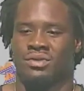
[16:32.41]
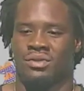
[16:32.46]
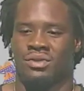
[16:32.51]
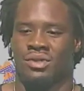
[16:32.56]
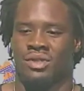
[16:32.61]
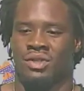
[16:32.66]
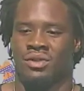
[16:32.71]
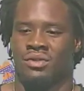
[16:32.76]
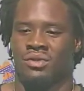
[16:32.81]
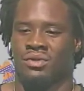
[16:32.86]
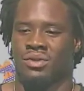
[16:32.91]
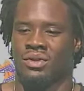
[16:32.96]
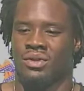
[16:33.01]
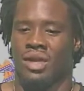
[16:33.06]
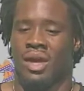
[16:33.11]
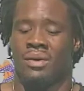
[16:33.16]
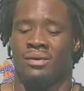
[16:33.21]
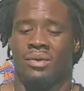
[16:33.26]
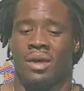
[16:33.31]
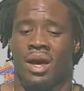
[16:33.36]
You
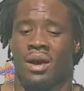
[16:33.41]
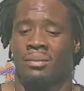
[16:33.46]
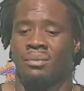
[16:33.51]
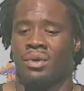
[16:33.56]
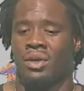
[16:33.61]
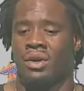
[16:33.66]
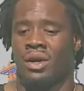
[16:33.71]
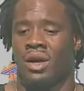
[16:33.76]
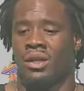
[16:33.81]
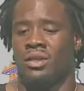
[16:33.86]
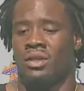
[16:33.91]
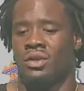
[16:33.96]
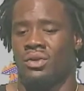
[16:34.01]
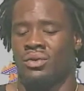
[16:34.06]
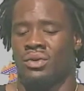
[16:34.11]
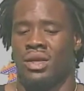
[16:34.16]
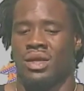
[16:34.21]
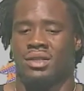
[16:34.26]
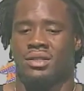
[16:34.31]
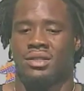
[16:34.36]
know, I've
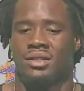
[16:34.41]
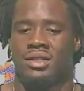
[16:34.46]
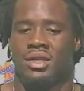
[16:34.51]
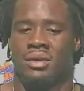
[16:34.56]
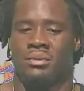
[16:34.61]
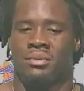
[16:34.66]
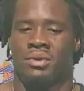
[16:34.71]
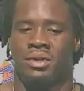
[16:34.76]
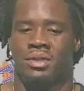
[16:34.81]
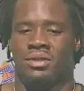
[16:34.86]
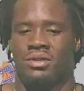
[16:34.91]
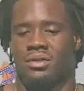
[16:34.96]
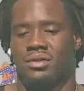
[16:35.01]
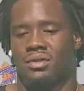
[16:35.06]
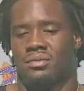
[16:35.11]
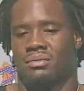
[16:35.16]
known that since I've been